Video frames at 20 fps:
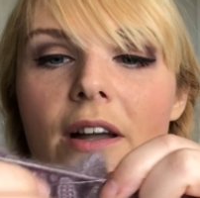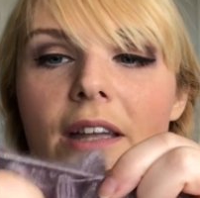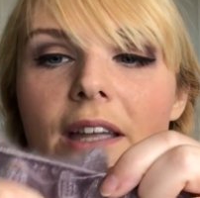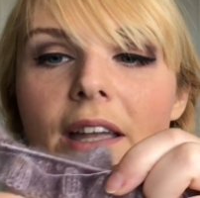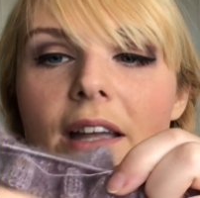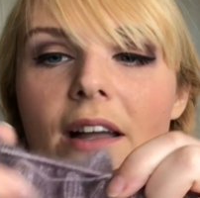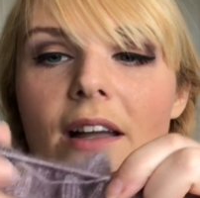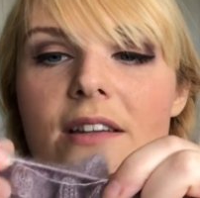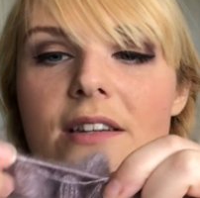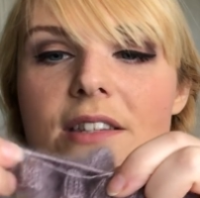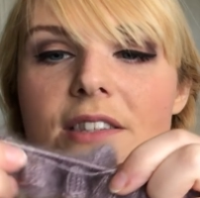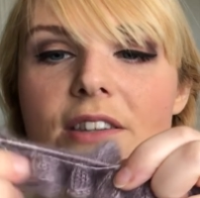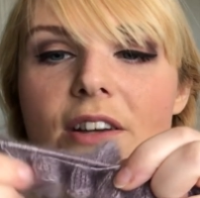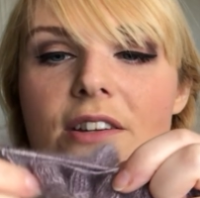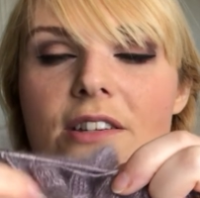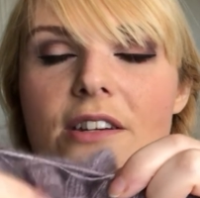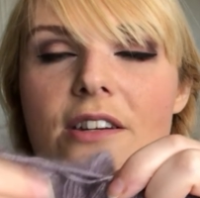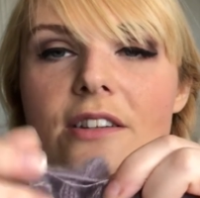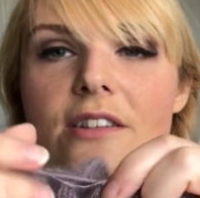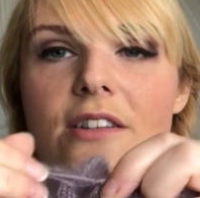I
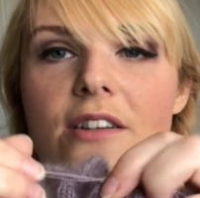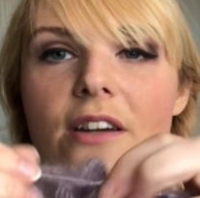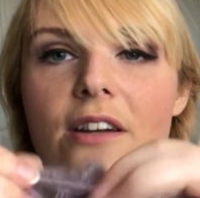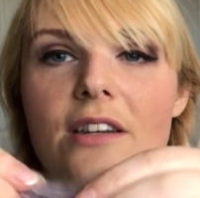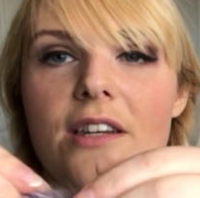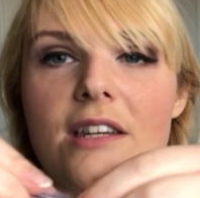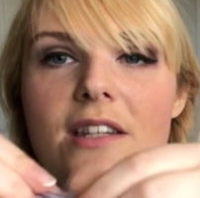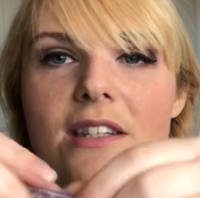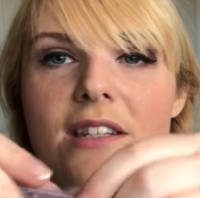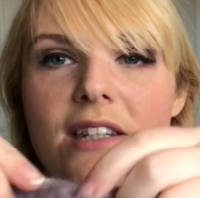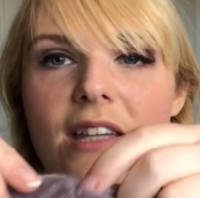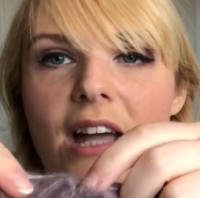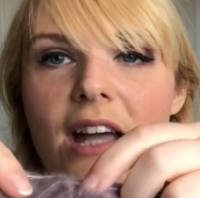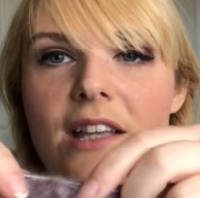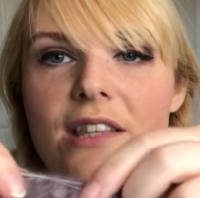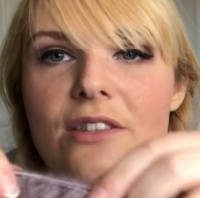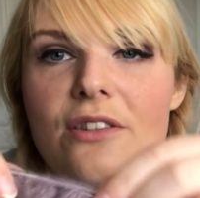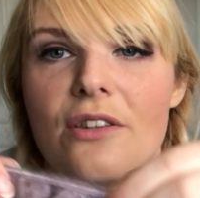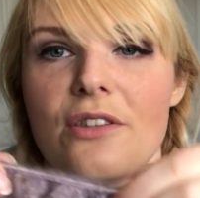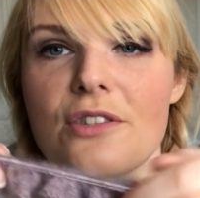decided I needed to
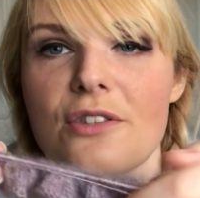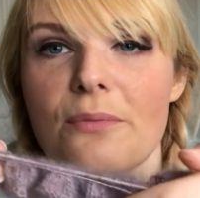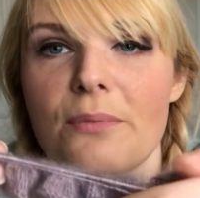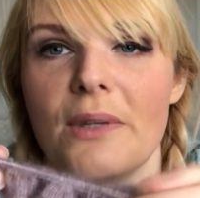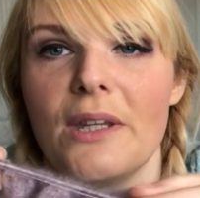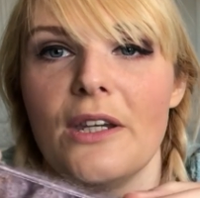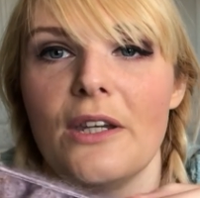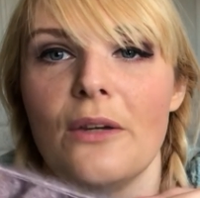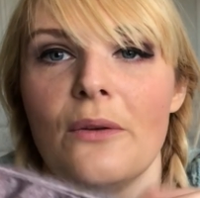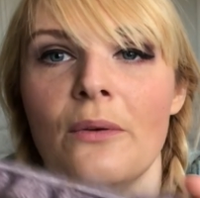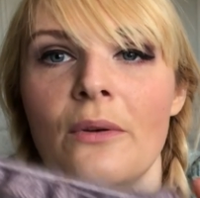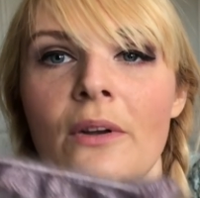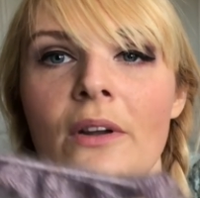cast on something new.